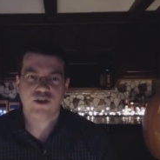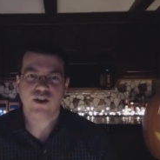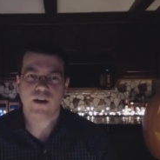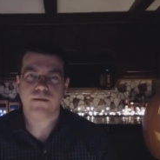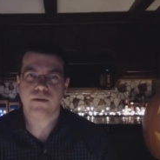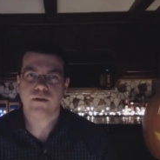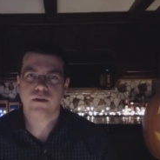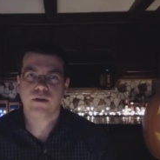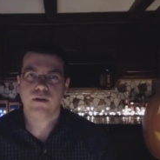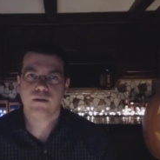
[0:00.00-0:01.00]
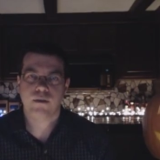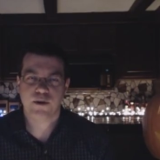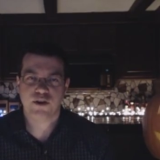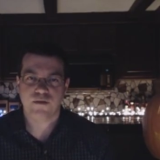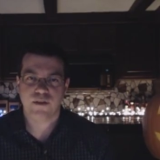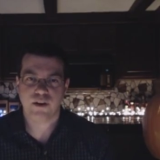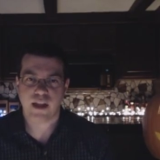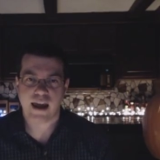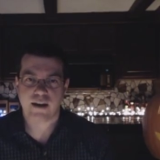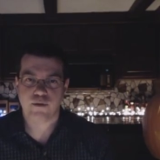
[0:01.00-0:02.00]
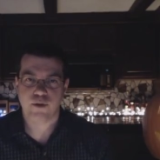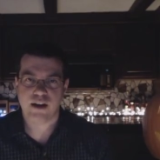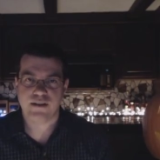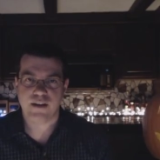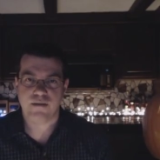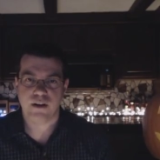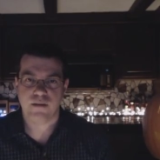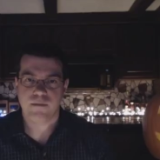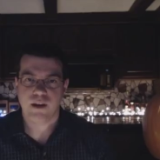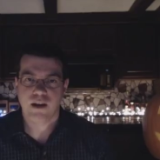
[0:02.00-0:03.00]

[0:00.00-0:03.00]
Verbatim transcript: suffer from a severe lack of creativity.